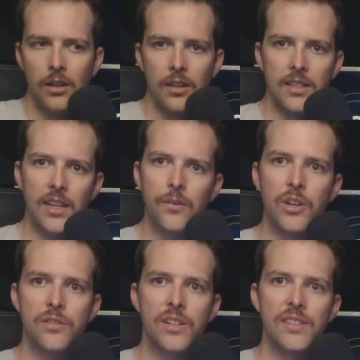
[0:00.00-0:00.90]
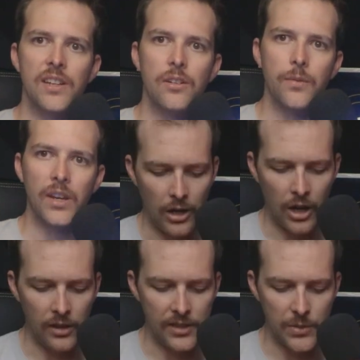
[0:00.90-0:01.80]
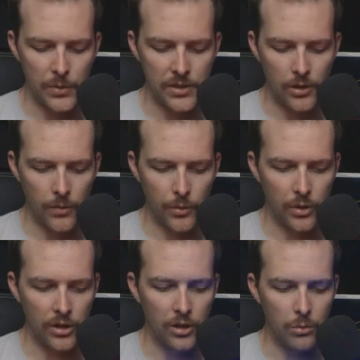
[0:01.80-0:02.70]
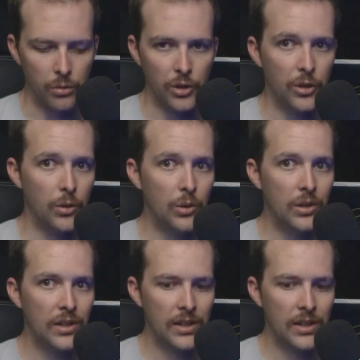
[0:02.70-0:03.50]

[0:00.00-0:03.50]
That's kind of an interesting sound effect. All right, let's switch it over. We're gonna go to blue.